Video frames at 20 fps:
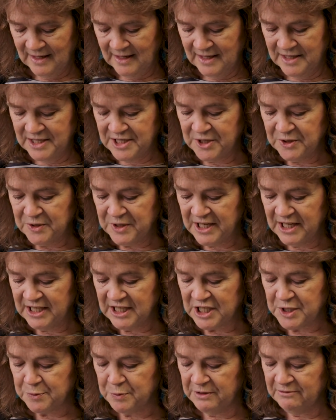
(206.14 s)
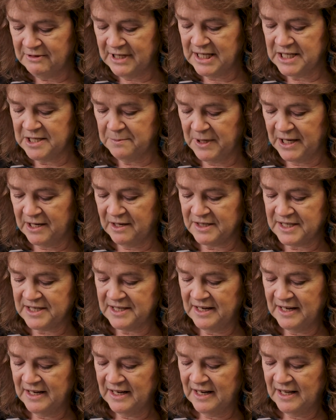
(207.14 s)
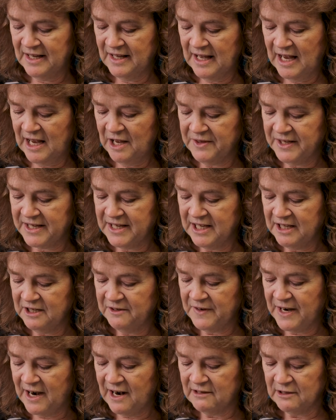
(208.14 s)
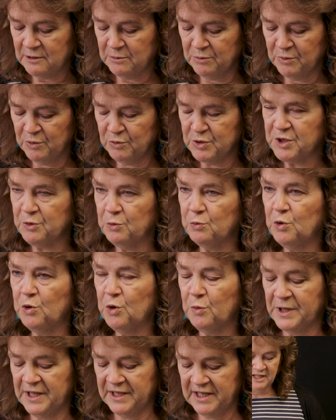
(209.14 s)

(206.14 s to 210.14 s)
In two Kings, we read about how the king of Aram was at war with the